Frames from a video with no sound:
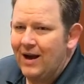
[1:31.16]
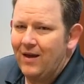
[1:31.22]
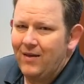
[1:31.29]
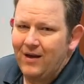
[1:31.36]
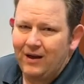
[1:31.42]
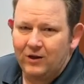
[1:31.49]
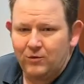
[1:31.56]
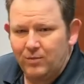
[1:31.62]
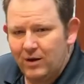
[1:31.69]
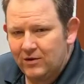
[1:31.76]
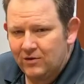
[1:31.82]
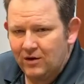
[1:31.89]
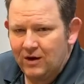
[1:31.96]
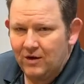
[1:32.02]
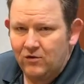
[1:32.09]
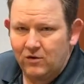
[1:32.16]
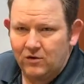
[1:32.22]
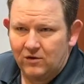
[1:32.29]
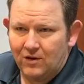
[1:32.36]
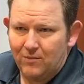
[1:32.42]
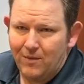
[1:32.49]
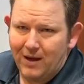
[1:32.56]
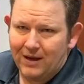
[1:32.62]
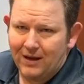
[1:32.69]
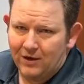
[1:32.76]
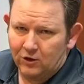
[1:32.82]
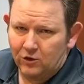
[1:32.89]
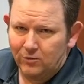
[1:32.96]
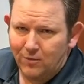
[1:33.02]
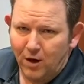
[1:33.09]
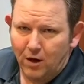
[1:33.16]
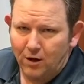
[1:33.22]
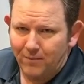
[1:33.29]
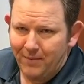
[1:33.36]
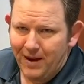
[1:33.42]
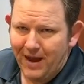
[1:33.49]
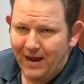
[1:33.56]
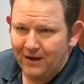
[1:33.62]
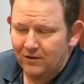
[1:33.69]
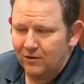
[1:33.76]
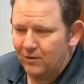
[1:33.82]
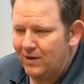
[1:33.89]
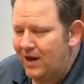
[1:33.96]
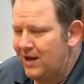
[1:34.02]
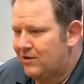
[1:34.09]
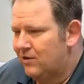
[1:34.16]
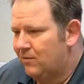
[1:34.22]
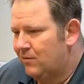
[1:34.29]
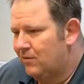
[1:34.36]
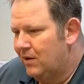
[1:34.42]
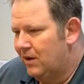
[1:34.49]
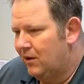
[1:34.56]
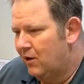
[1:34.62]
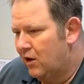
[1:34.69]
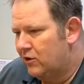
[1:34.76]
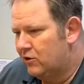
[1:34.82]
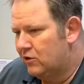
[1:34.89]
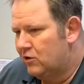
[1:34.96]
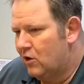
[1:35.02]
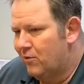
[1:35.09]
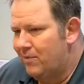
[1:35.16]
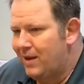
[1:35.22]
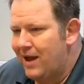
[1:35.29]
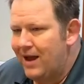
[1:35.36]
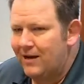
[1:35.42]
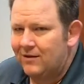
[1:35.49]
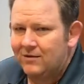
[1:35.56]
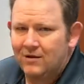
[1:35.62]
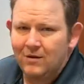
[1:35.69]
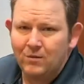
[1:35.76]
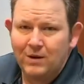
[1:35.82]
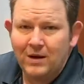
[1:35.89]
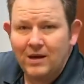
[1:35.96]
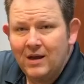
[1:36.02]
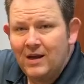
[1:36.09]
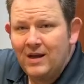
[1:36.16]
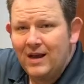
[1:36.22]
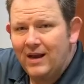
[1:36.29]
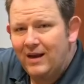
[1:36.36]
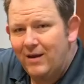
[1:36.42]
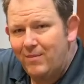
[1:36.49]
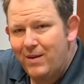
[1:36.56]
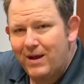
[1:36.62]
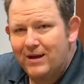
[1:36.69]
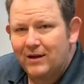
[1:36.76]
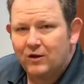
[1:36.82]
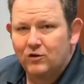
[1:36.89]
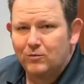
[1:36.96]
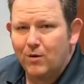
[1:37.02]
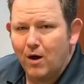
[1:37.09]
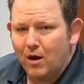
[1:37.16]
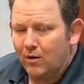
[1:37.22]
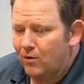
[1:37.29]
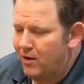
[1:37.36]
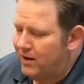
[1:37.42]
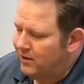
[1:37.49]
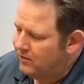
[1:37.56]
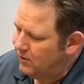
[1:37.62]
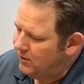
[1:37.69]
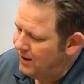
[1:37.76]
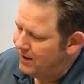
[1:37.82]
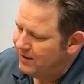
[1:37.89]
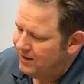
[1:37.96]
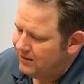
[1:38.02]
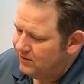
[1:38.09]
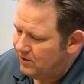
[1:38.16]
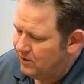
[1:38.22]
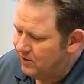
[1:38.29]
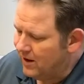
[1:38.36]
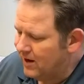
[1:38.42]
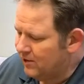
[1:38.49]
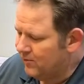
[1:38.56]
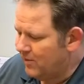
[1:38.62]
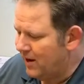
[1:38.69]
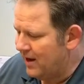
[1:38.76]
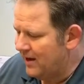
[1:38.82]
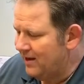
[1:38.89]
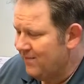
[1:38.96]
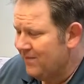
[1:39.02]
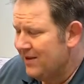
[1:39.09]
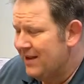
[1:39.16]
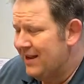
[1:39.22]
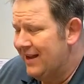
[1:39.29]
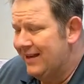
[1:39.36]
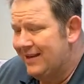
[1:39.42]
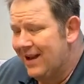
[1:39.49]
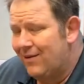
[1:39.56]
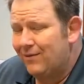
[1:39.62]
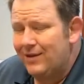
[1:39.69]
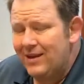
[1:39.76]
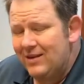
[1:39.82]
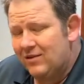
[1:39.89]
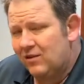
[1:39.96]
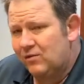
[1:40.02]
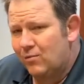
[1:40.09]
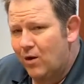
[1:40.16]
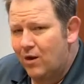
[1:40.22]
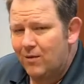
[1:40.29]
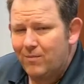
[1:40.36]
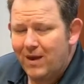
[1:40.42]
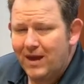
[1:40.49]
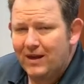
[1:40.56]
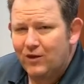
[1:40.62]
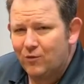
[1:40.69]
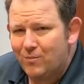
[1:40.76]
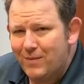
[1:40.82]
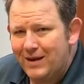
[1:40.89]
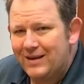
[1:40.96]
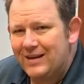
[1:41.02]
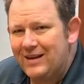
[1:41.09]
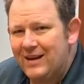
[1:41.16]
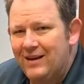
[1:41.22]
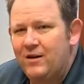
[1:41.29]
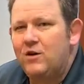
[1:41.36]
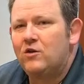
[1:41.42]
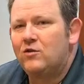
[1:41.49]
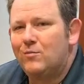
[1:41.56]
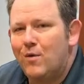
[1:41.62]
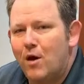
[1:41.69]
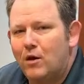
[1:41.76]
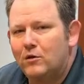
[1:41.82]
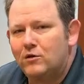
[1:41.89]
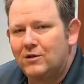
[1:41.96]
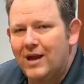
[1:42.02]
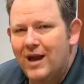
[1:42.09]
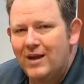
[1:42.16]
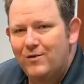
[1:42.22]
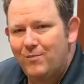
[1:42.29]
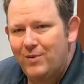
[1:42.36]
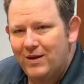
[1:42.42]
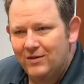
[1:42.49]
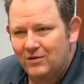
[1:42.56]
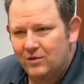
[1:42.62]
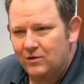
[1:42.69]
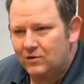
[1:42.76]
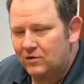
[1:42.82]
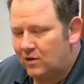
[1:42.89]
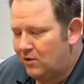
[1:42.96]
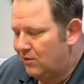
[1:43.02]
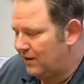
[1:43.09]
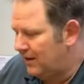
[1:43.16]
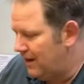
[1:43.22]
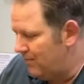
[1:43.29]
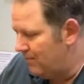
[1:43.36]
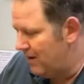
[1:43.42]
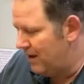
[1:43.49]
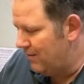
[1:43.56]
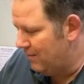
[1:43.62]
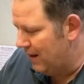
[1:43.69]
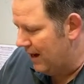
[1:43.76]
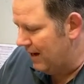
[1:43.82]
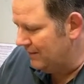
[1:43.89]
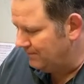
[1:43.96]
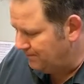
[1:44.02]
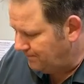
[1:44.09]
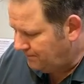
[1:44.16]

They expressed an interest in making a smaller bag. So we had some larger tote bags, then we ended up making a smaller one. And so now here's our crossbody. It definitely is a smaller bag. It's meant to carry a smaller size pistol, so you want to keep that in mind.